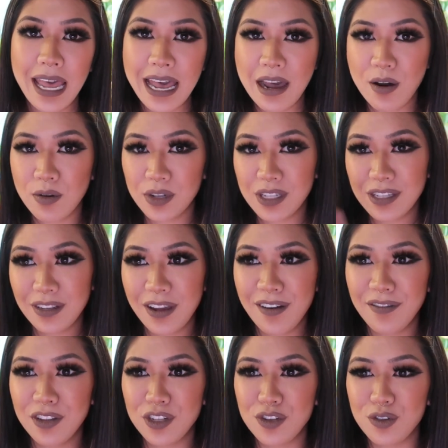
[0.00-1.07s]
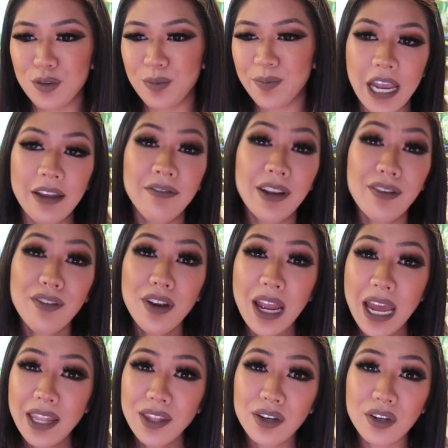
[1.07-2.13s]
out of the tube. I've never
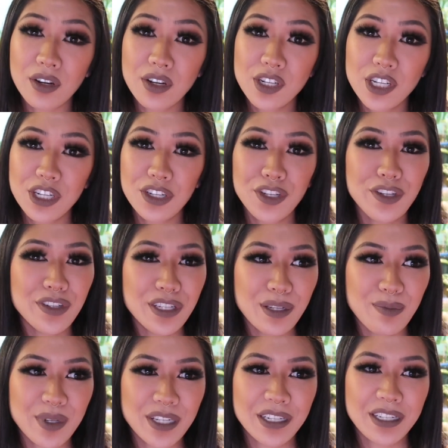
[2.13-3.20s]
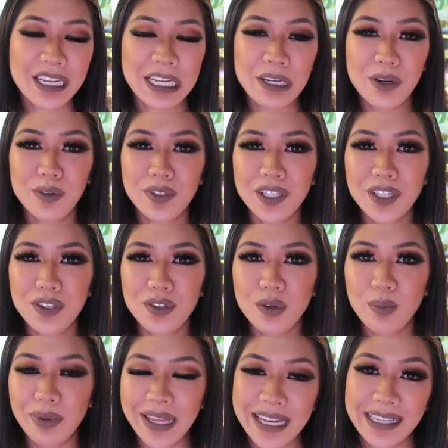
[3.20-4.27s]
had the urge to use it because I only do
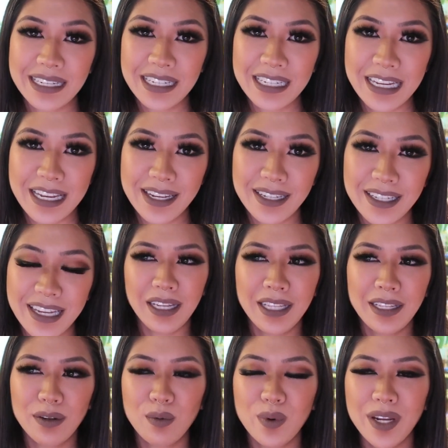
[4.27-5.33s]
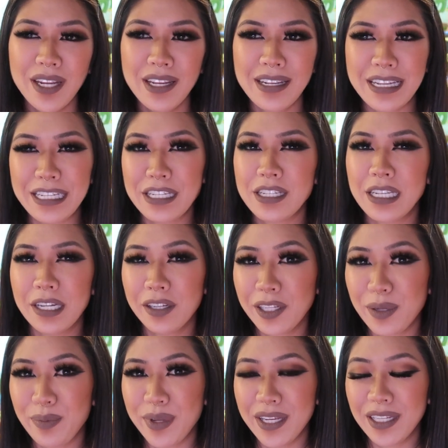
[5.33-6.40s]
planted tanks, and there wouldn't
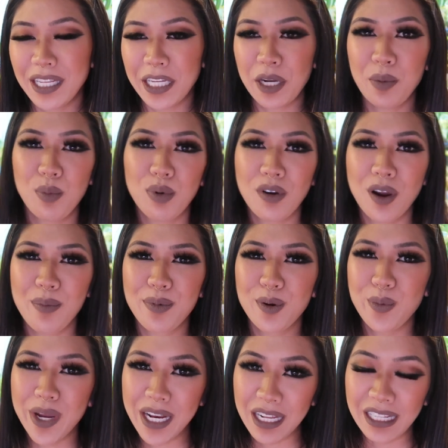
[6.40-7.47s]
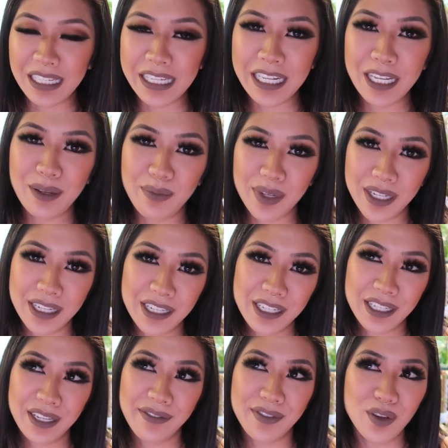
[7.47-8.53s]
necessarily be like a proper way to clean it, because
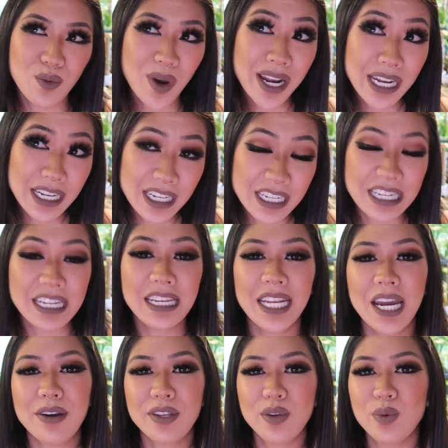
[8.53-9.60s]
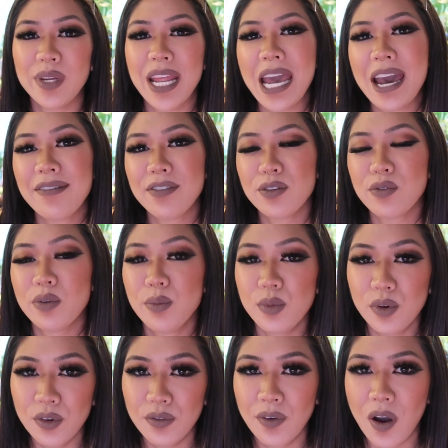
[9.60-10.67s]
if you wanted to take it out, you would have to
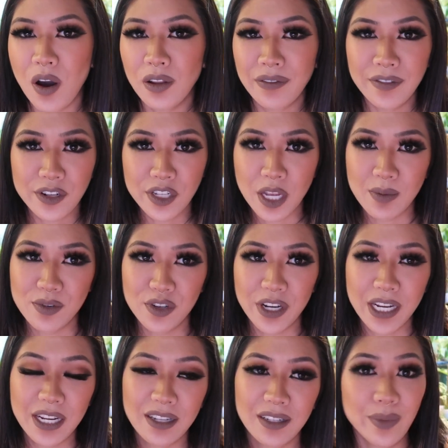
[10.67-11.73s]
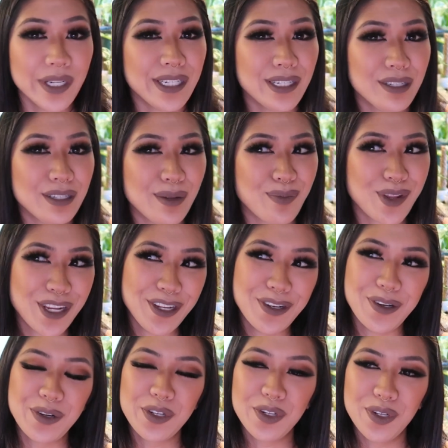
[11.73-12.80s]
remove all of your substrate, which is something you
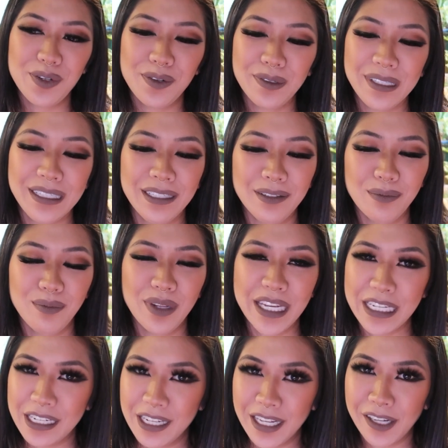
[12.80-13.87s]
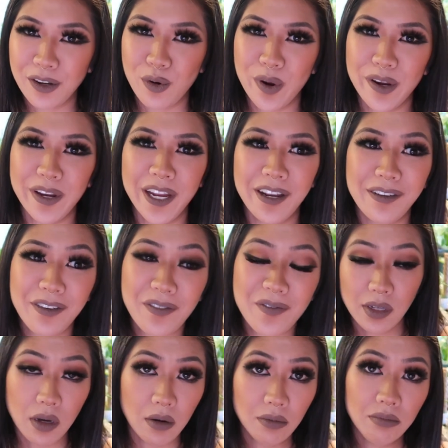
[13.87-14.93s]
don't do in planted tank aquarium.
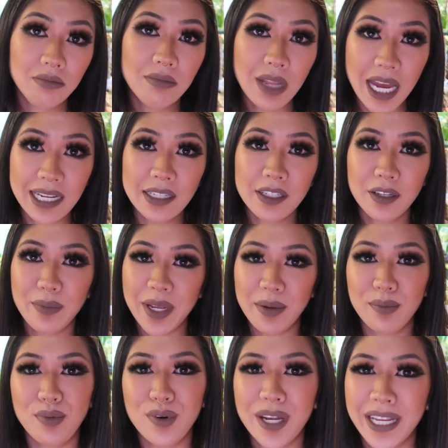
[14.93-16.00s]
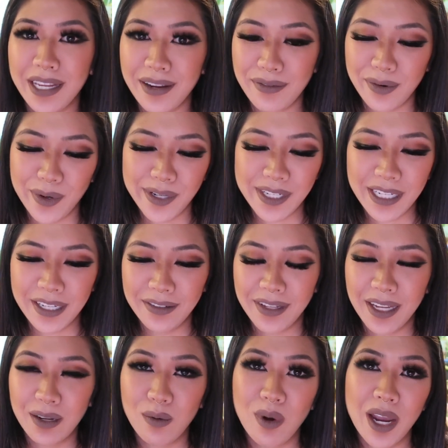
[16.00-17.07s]
So that's the main point. Everyone's saying
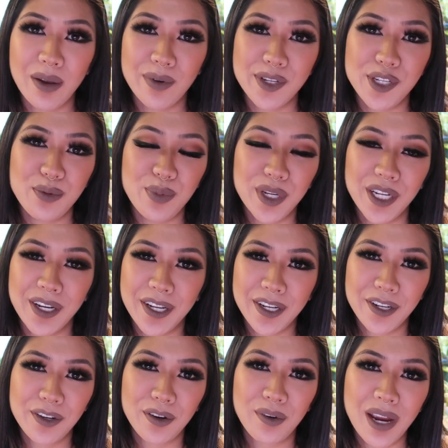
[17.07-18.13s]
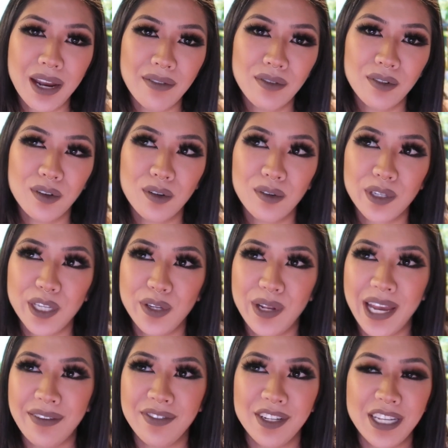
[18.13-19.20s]
like, why would you put it under your gravel? You'd
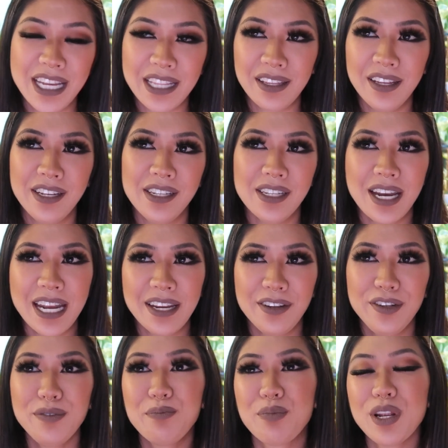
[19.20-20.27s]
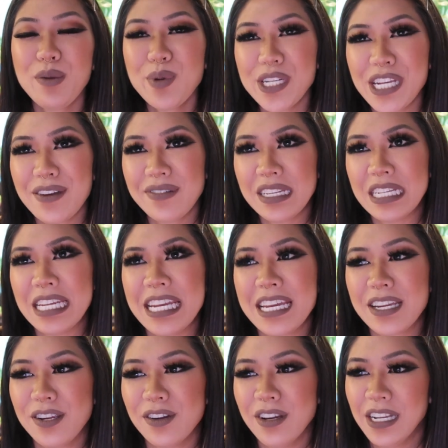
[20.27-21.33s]
have to take you'd pretty much have to
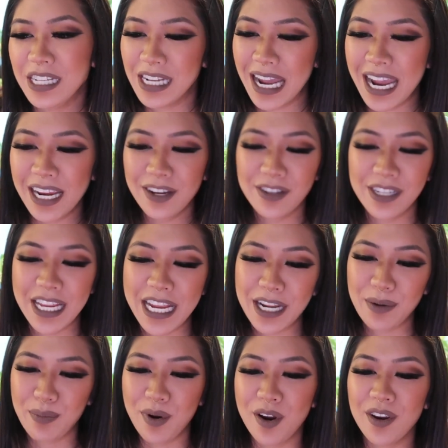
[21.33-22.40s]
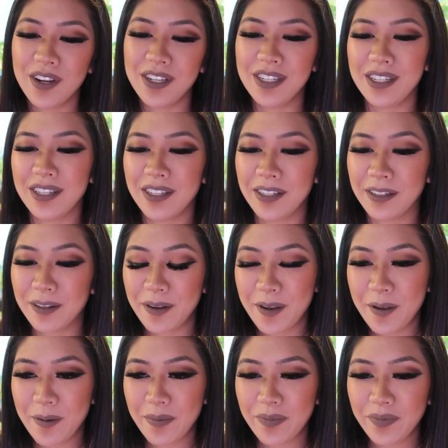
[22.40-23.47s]
take your entire tank apart to
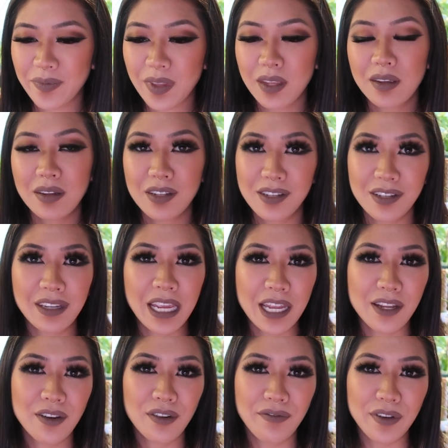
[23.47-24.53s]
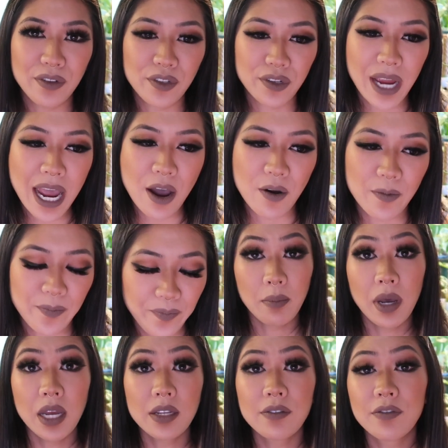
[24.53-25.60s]
get your filter out.
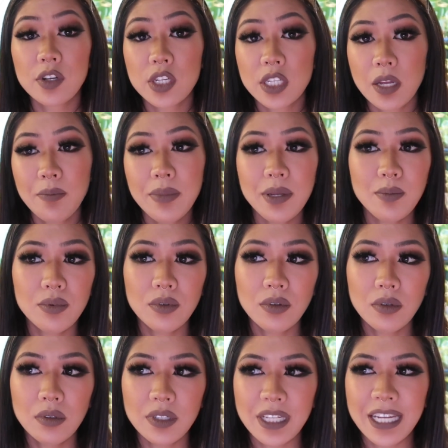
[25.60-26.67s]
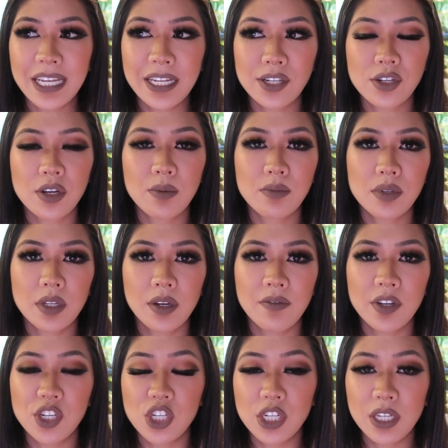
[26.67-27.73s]
But for some people, say in terms of
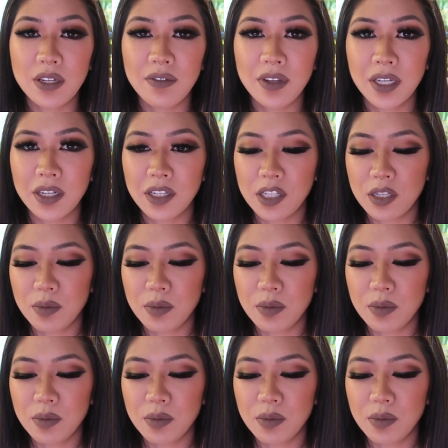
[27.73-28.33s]
achieving a